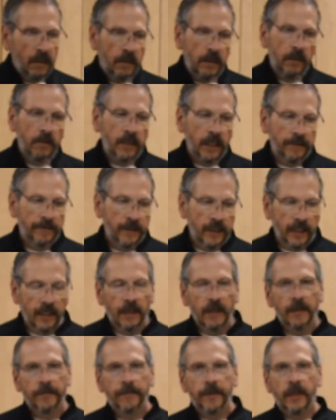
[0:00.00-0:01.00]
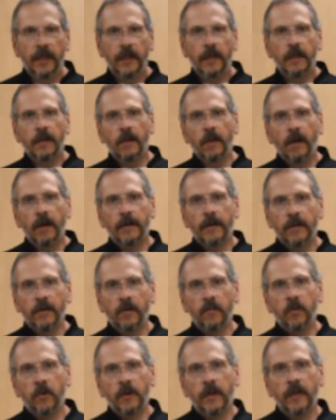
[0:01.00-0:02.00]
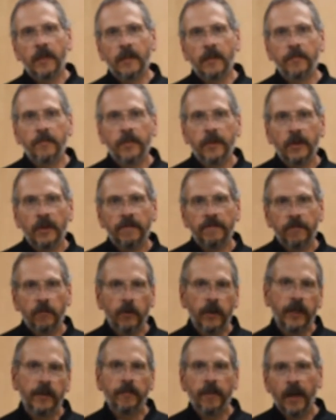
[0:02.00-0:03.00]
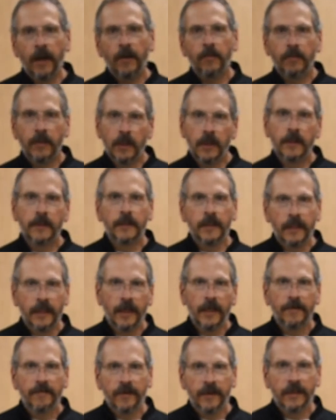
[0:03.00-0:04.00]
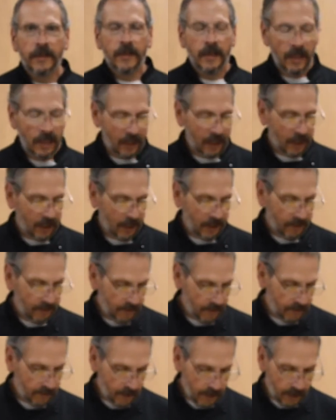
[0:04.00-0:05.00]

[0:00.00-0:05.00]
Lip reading: know, you don't have to get up at 8 o'clock in the morning and put a 40-pound bird in the oven and